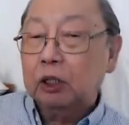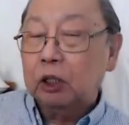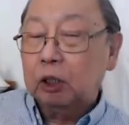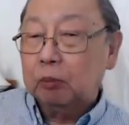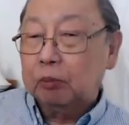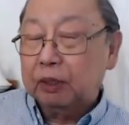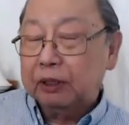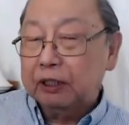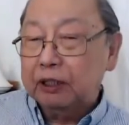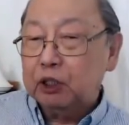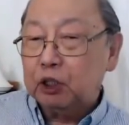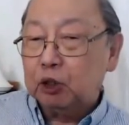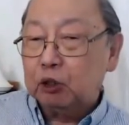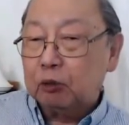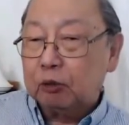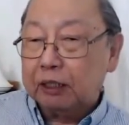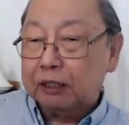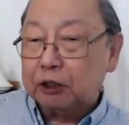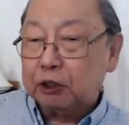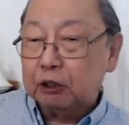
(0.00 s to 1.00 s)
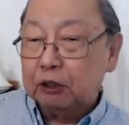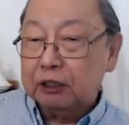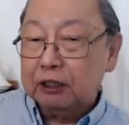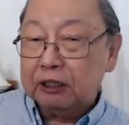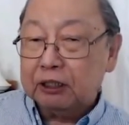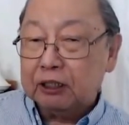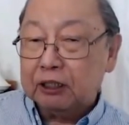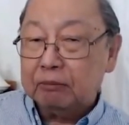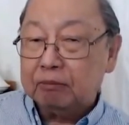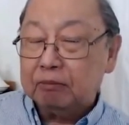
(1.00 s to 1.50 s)
urban
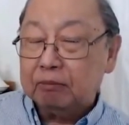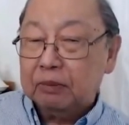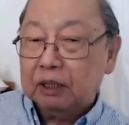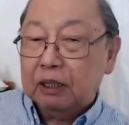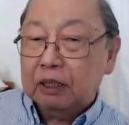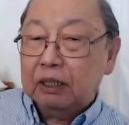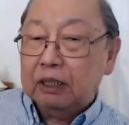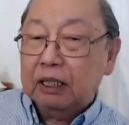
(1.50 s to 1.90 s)
insurrectionism,